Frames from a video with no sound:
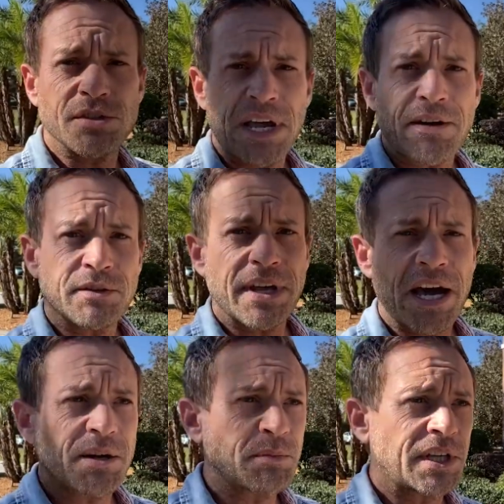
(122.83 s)
after
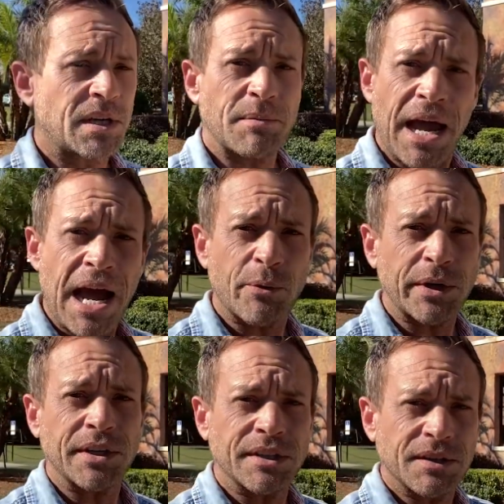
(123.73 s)
that, it became
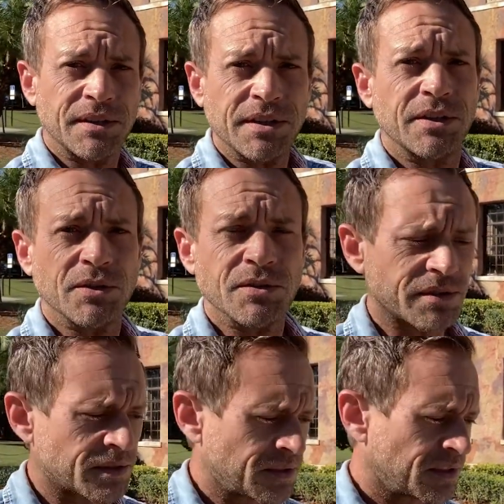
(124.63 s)
Howie in the
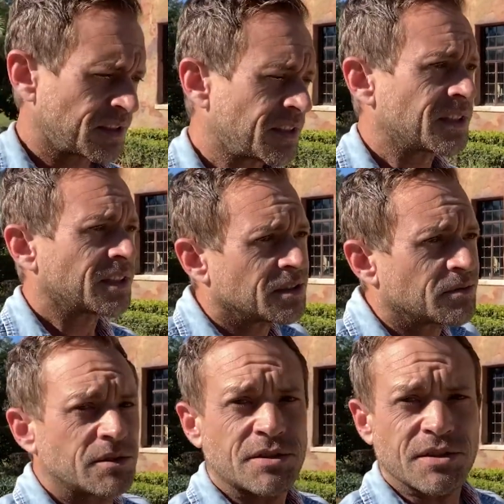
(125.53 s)
Hills
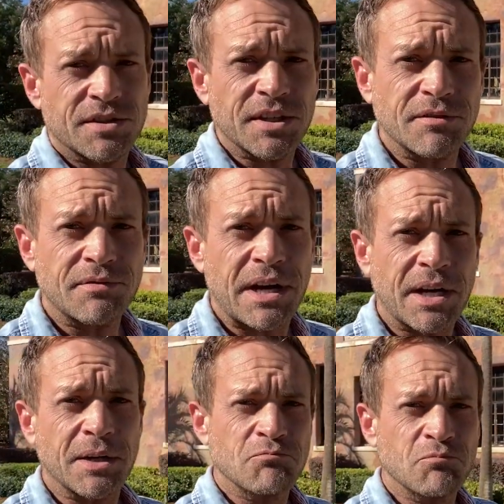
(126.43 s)
to
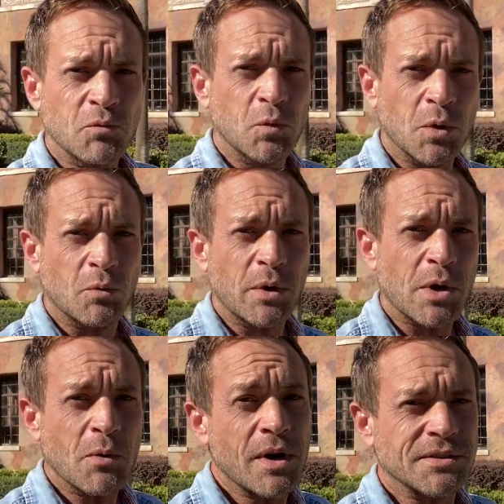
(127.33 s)
signify where it
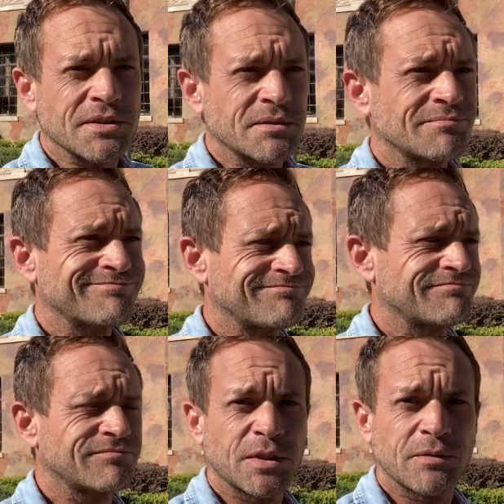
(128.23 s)
was.
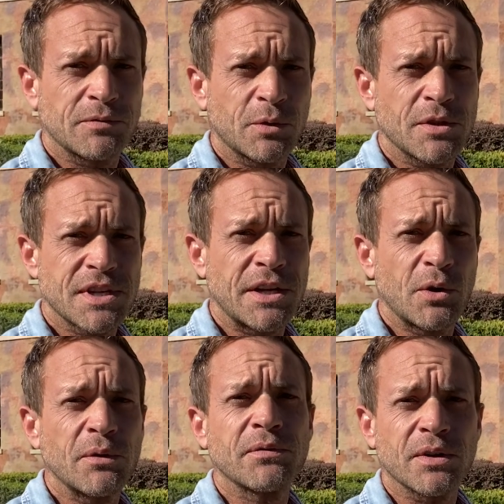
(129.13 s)
Florida's not
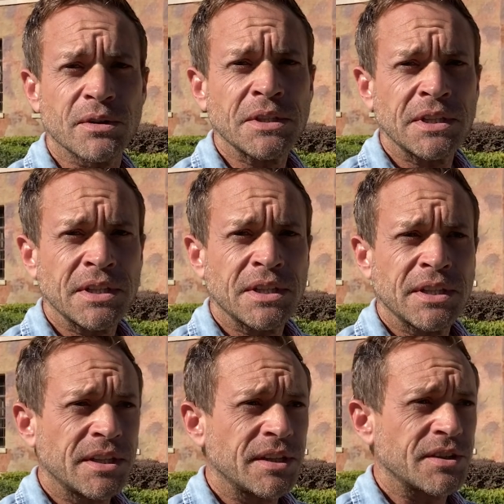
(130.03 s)
known for
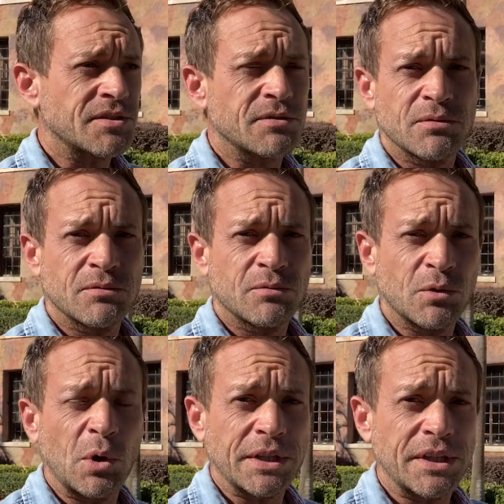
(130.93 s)
its
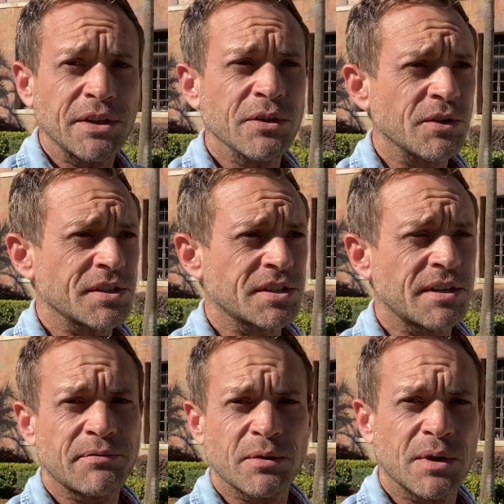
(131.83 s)
rolling hills,
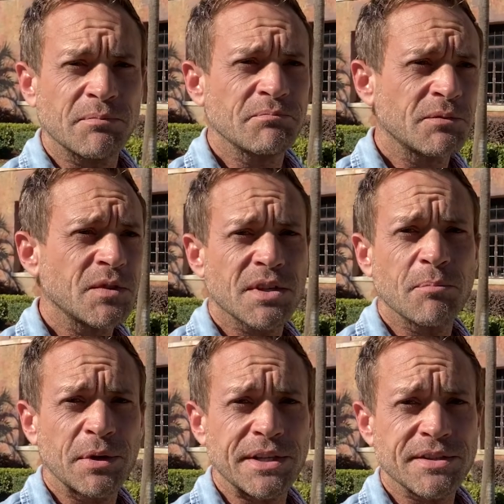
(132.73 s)
except for in some
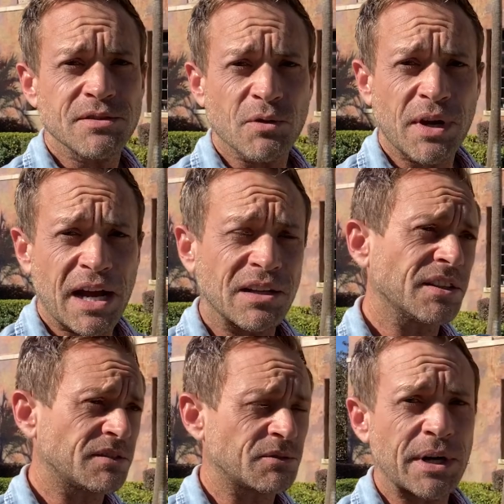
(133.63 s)
places,
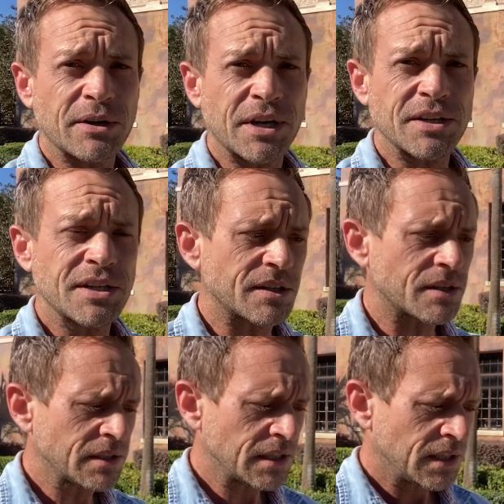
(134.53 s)
Ocala and right around
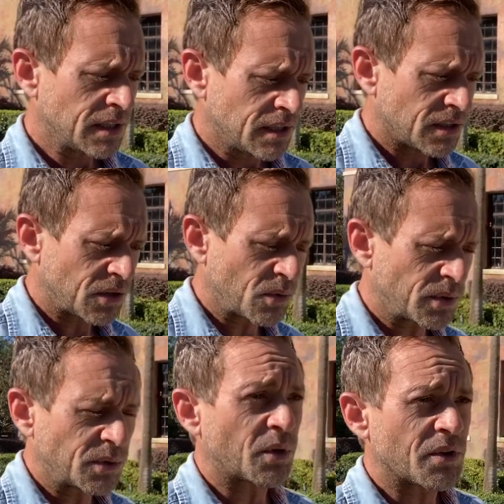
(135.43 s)
here and
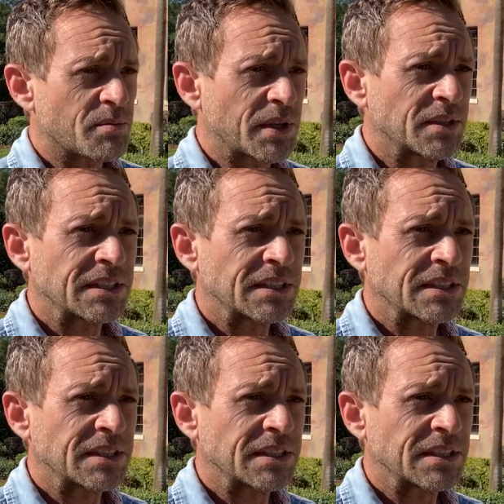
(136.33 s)
going north, but